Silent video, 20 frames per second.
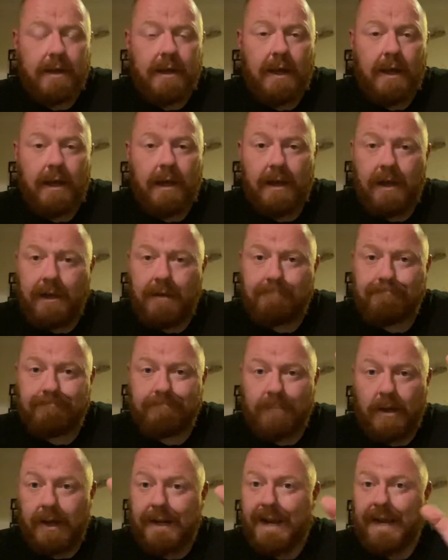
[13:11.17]
I
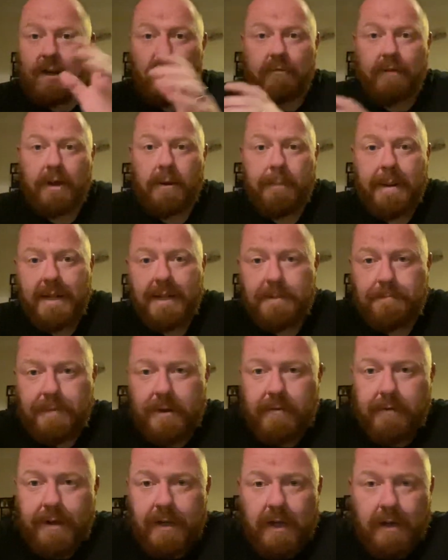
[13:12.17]
cannot recommend this
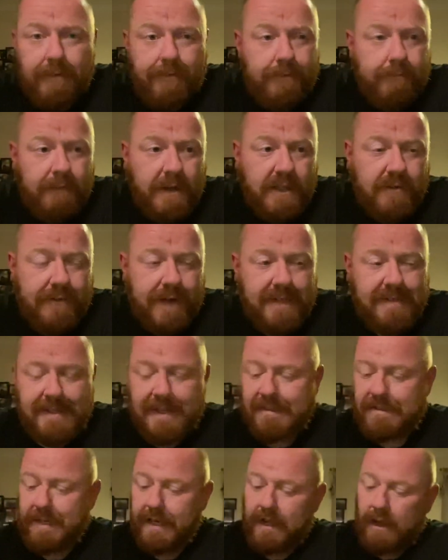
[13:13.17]
beer enough. It's
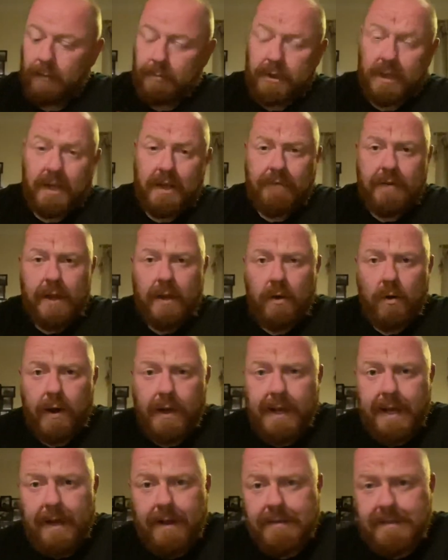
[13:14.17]
fantastic. I'm going to give it a
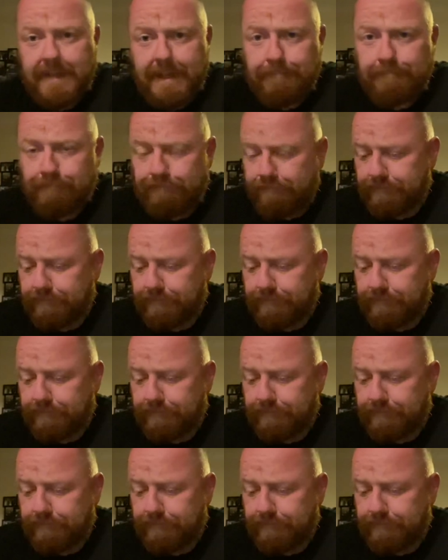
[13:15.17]
9 out of 10.